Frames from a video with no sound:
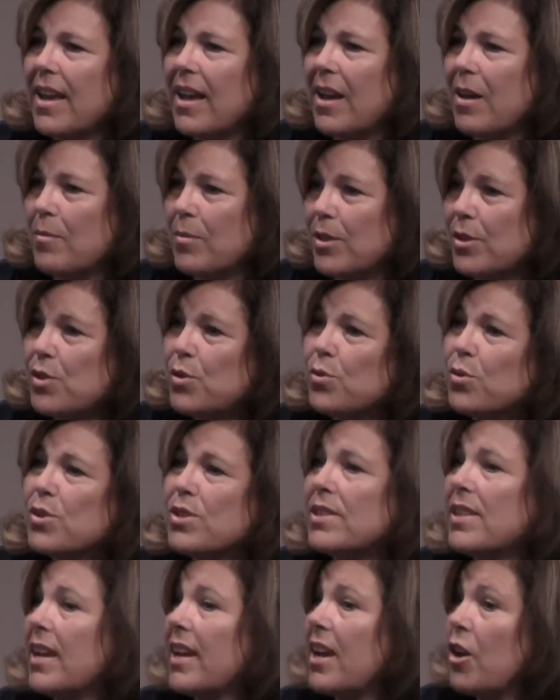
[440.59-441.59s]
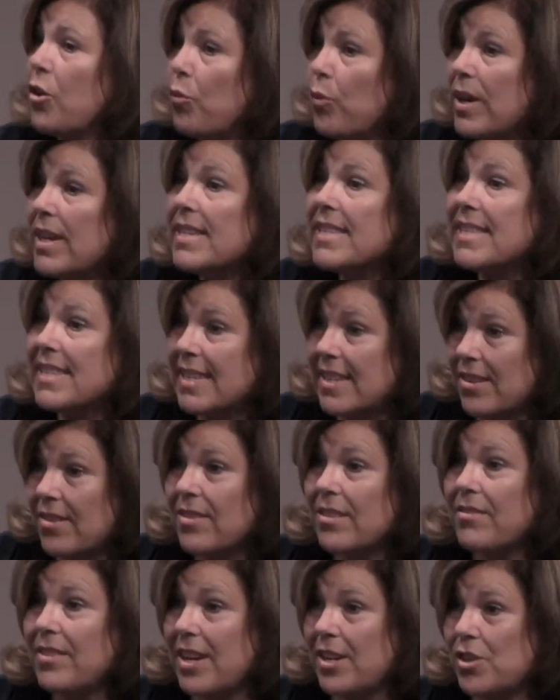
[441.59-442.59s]
the tools that can
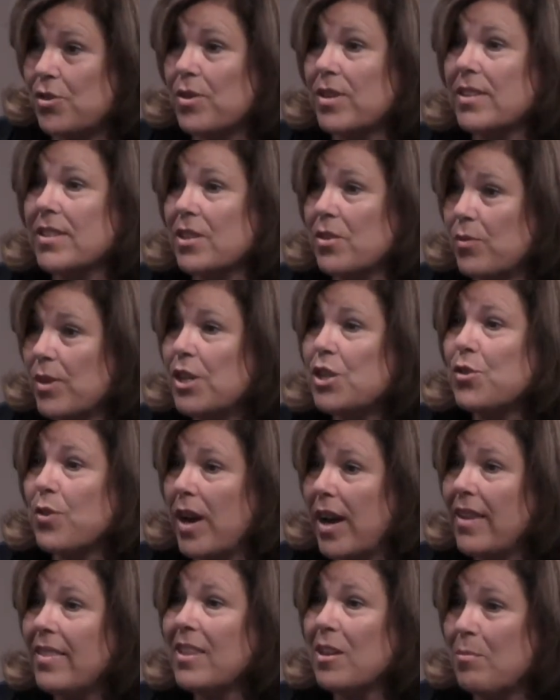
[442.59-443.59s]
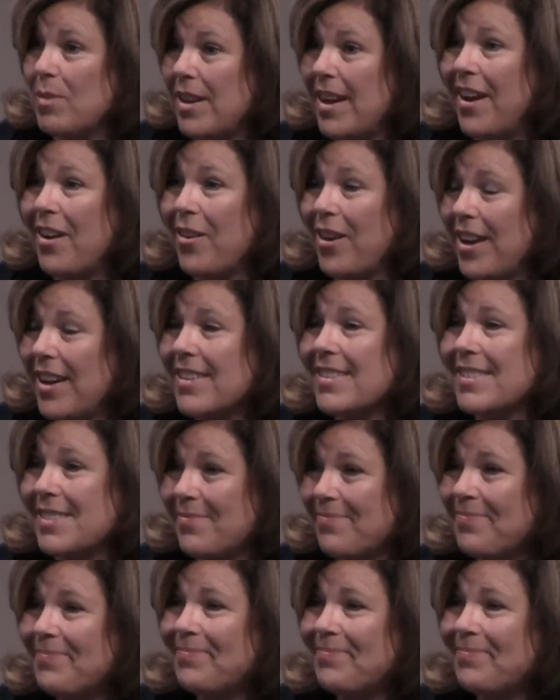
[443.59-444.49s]
reskill the veterans and retrain them in areas.